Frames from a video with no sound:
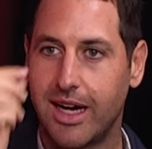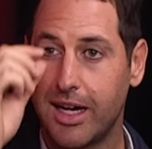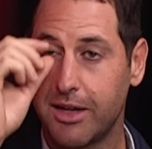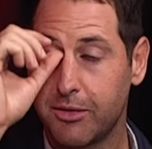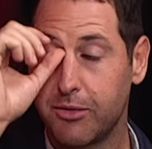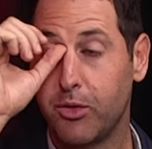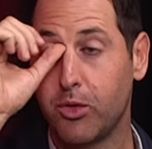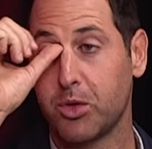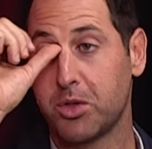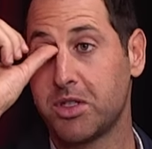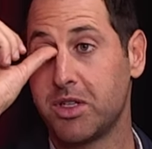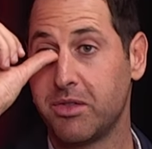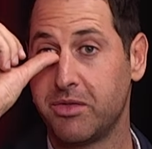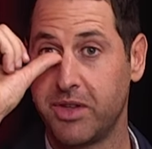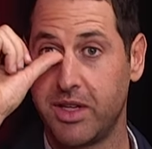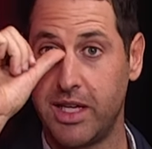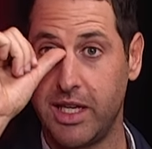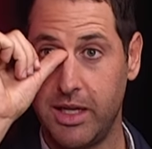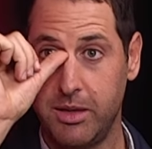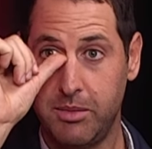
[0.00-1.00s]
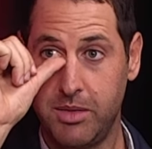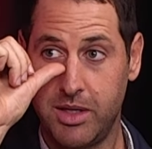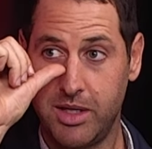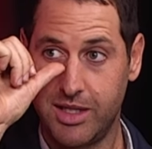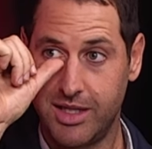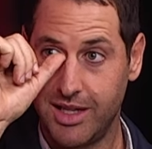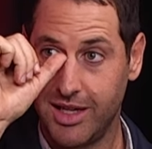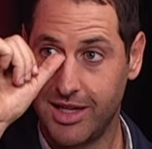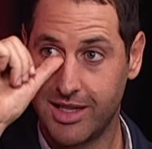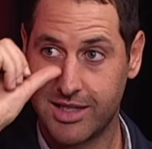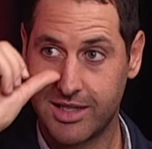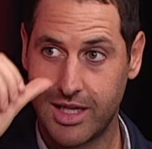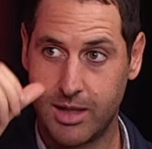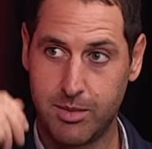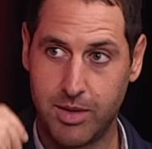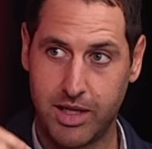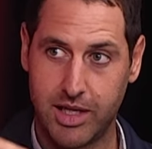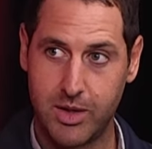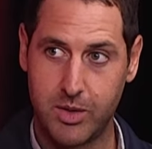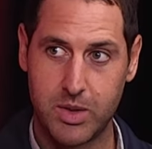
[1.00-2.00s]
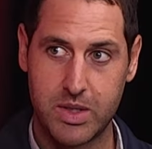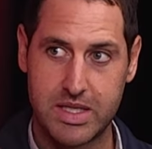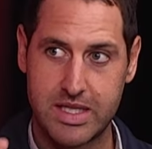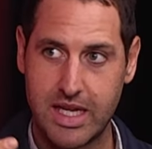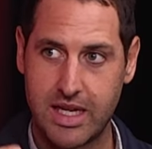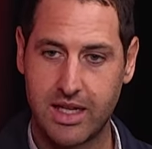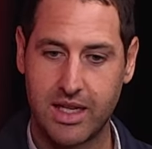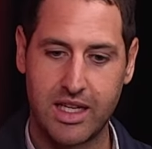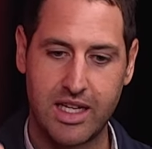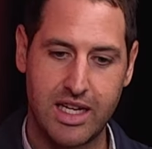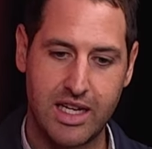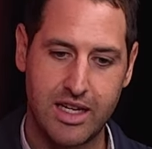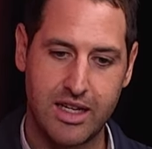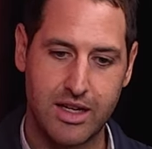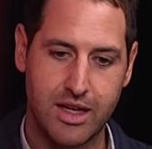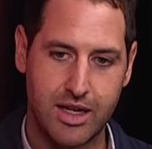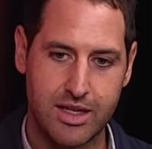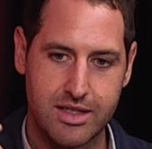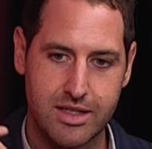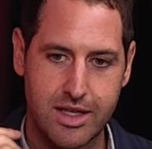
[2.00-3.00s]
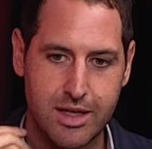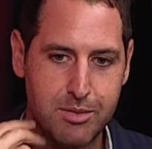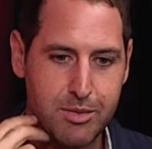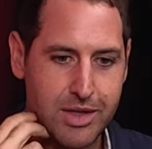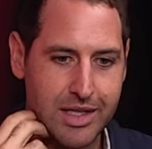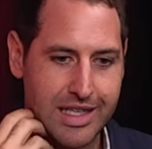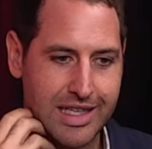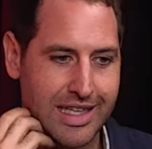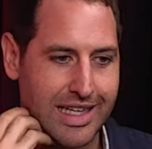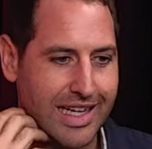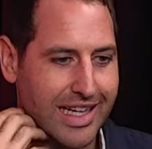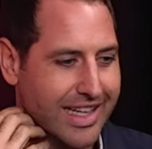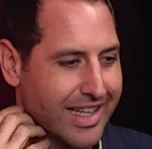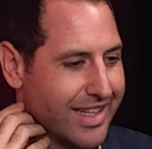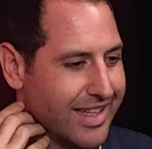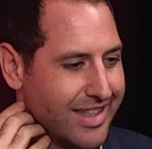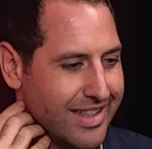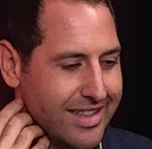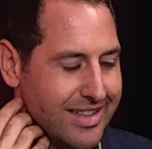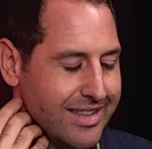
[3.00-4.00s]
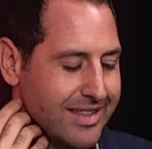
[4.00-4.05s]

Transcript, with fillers: Unfortunate for him, he kind of seemed like he was settling in nicely, but like